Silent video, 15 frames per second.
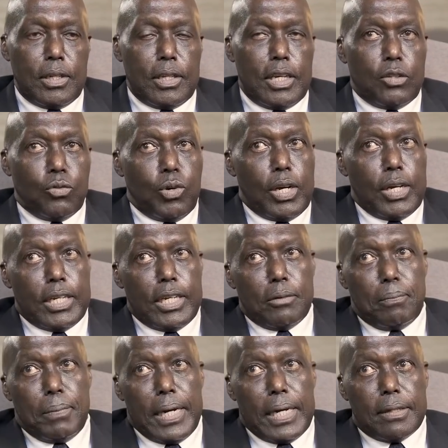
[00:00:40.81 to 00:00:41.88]
That's why when
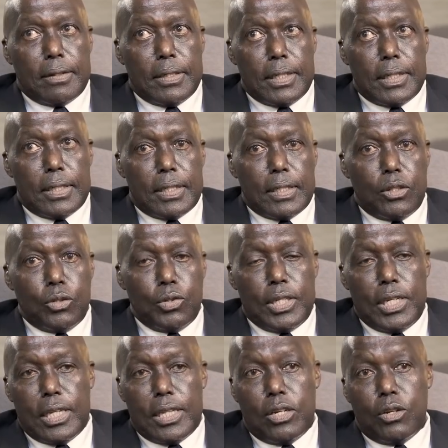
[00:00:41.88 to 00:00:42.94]
it passes, you
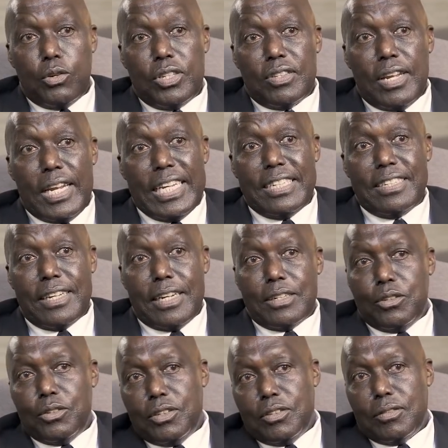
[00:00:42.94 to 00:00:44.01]
hear the noise later.
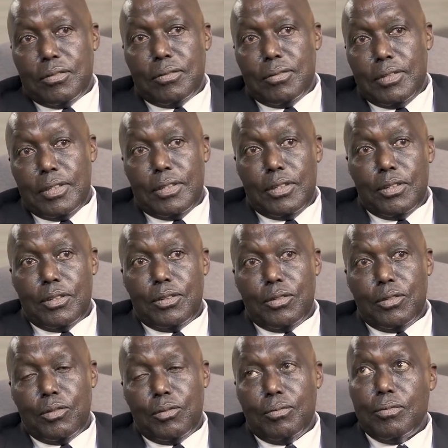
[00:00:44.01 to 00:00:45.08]
Mm. You know,
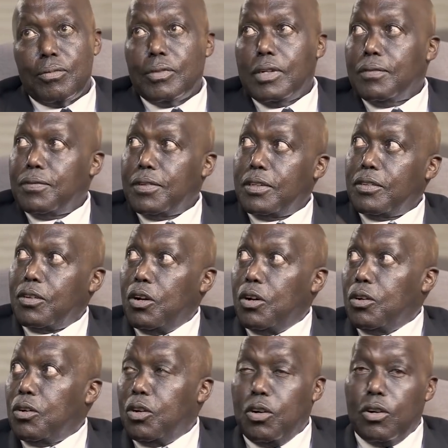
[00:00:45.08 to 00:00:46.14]
yeah. it's
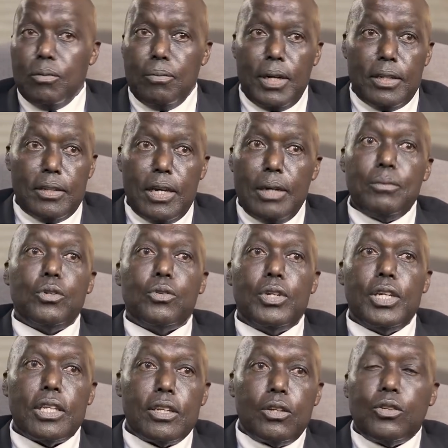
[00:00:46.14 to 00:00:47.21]
long gone, by the time you
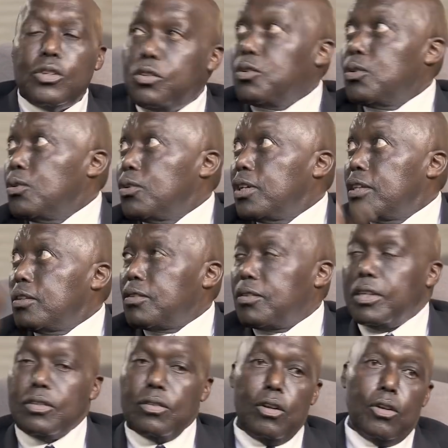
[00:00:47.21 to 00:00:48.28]
hear the noise, you look, it's,
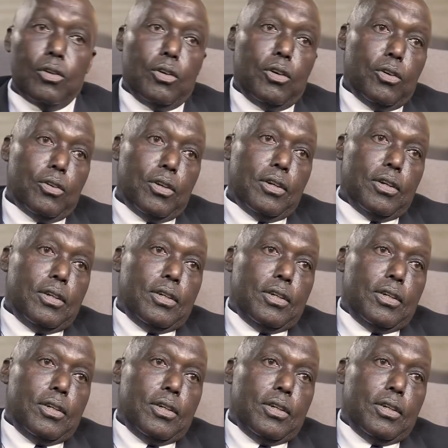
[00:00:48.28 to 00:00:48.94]
it's long gone.